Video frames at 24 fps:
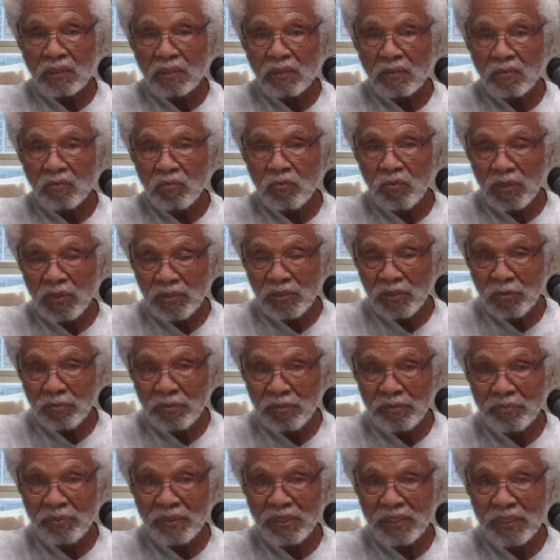One
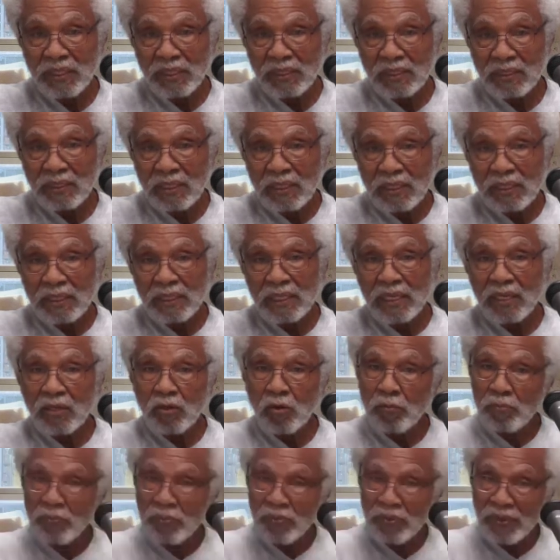human being can
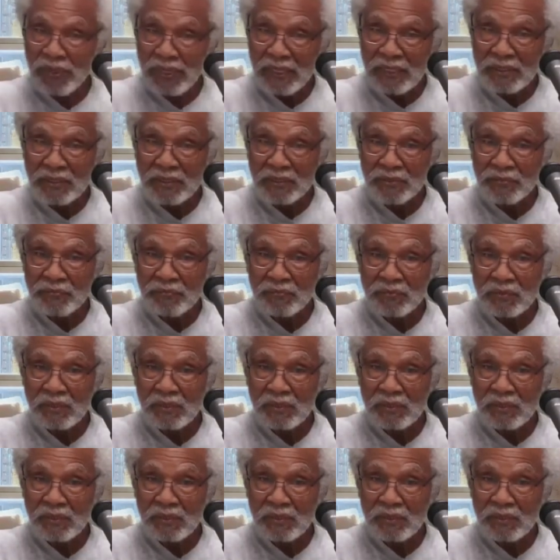oppress,